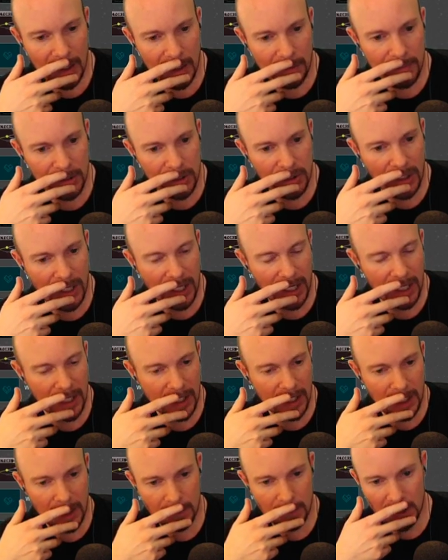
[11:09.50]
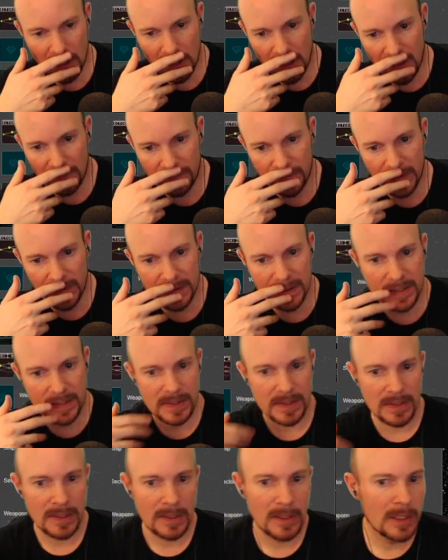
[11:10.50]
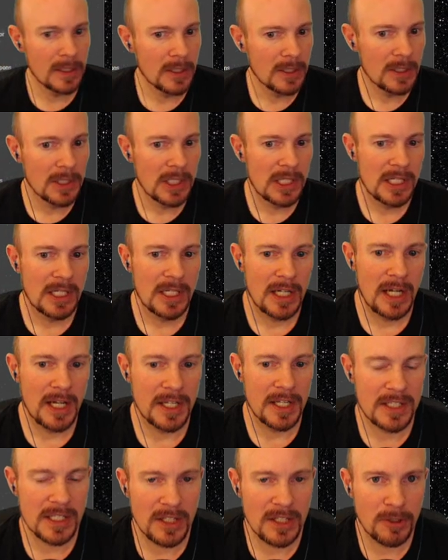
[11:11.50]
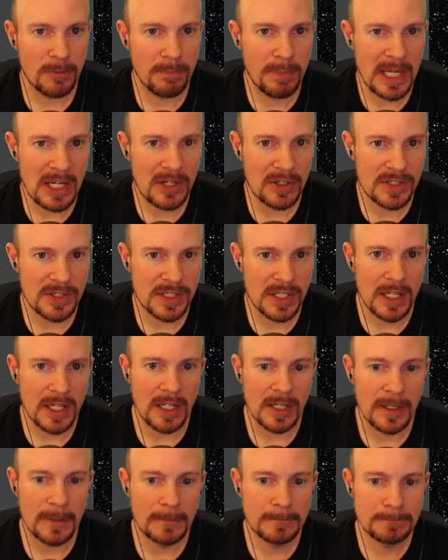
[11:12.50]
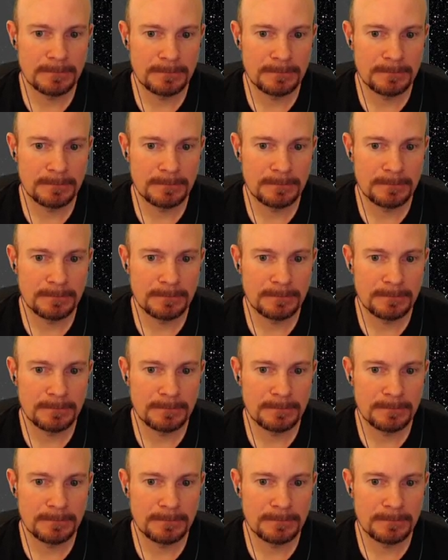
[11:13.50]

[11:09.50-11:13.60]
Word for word: but you can't aim the offense. It's either B or C.